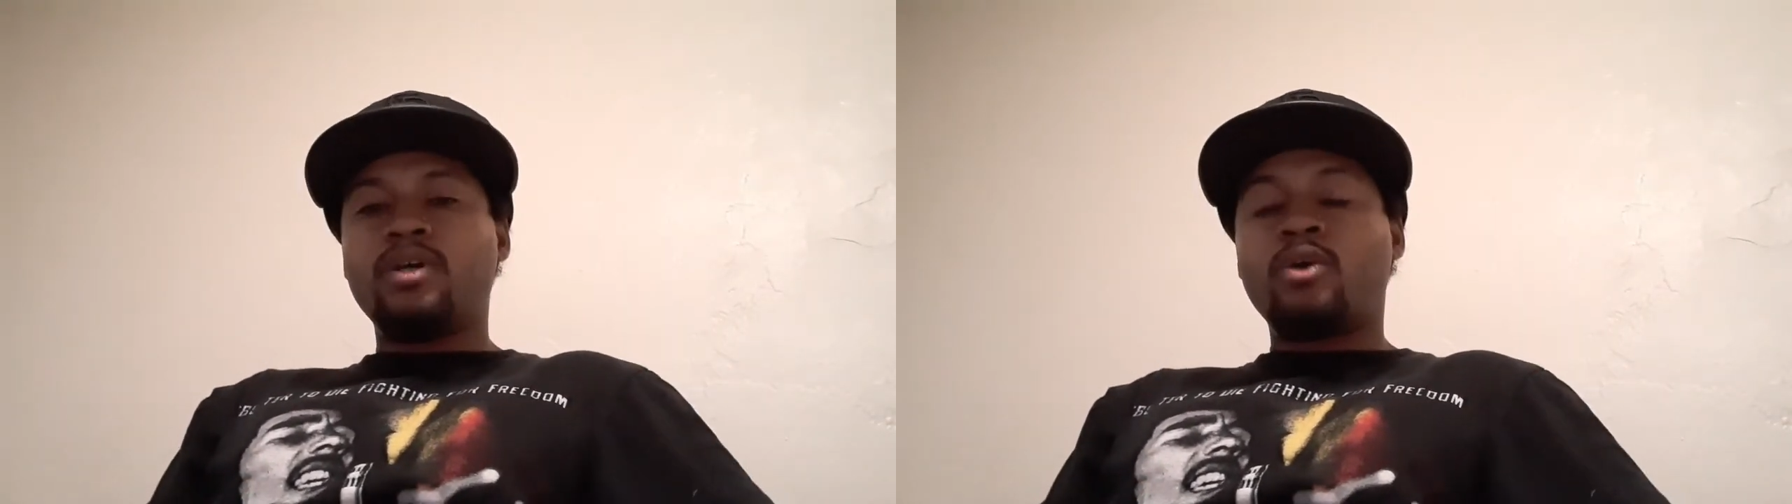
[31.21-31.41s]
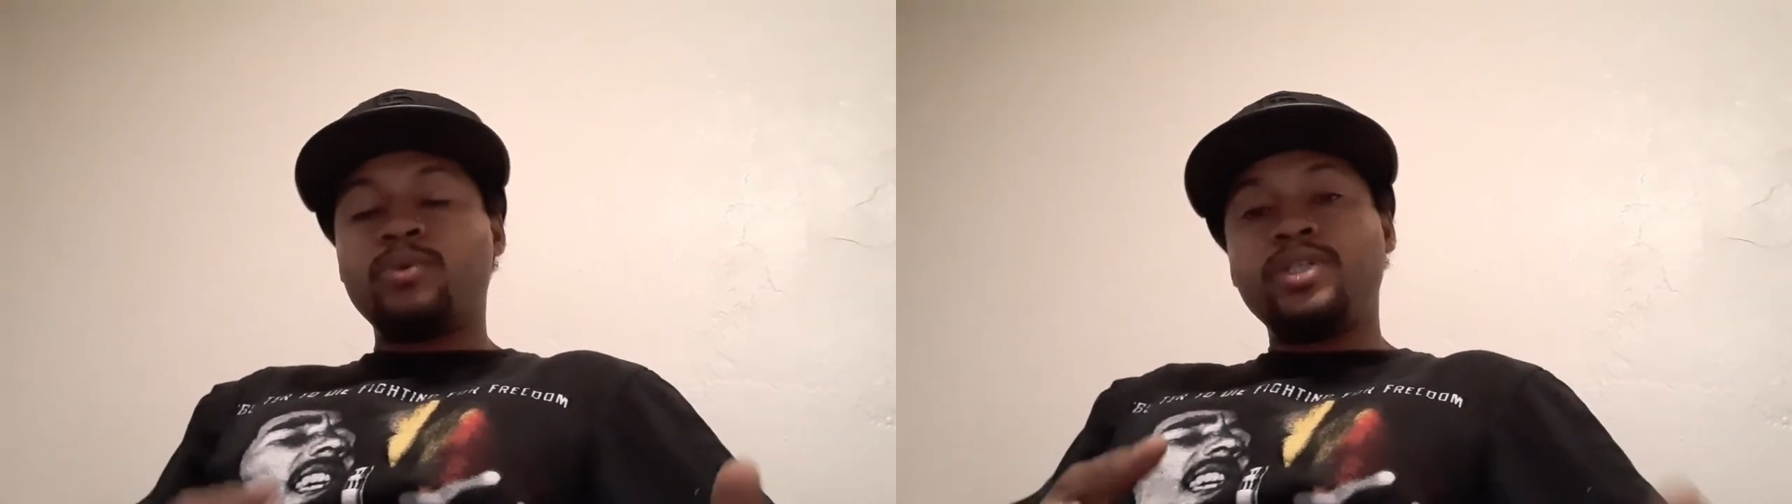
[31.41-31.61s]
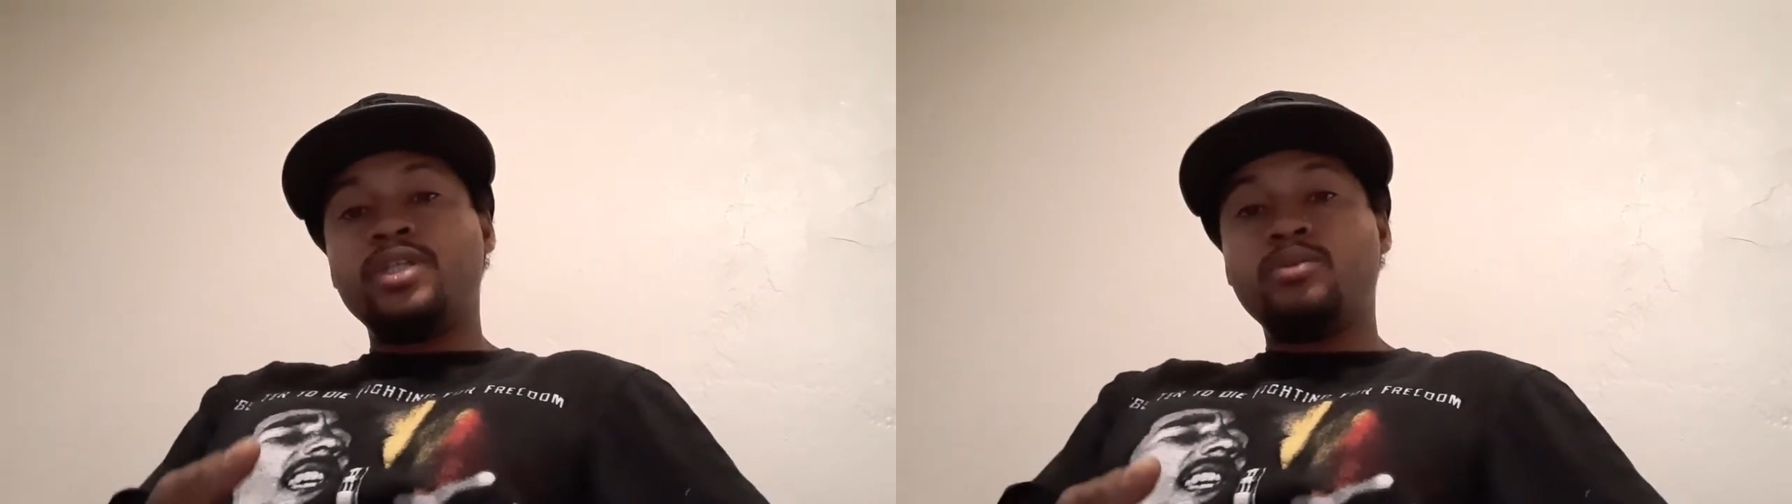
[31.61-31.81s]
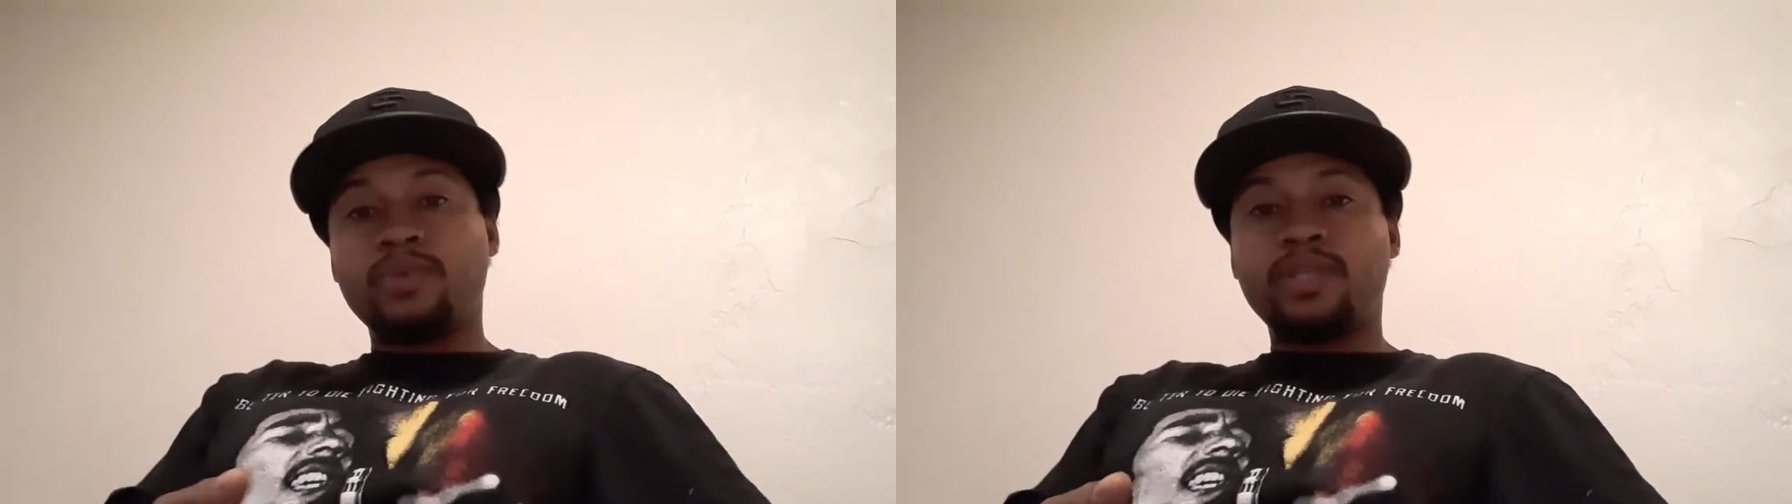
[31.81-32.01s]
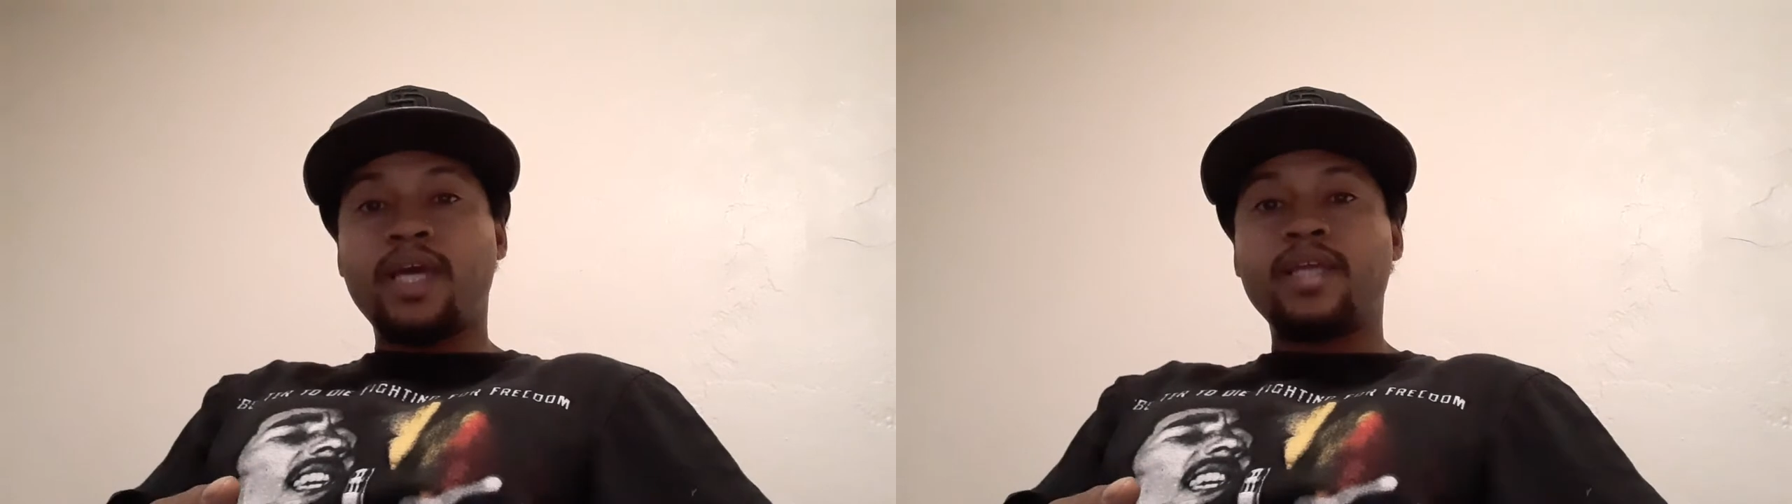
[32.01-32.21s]
are we dealing
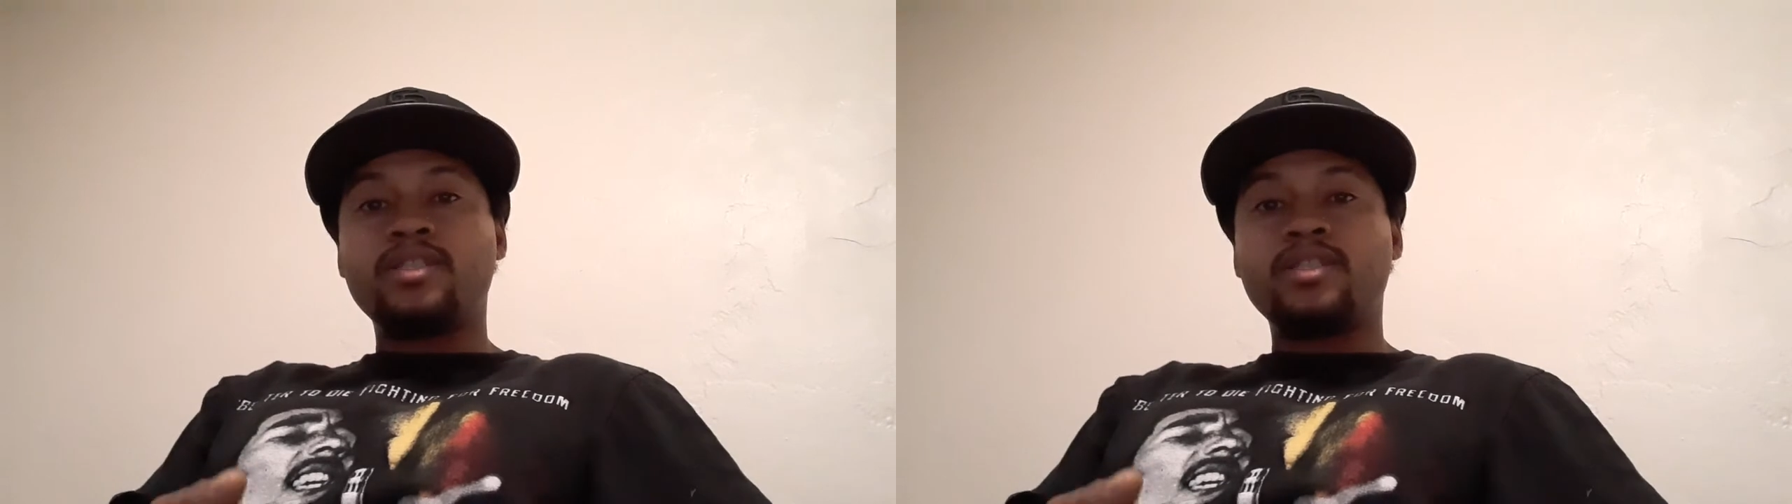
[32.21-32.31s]
with that,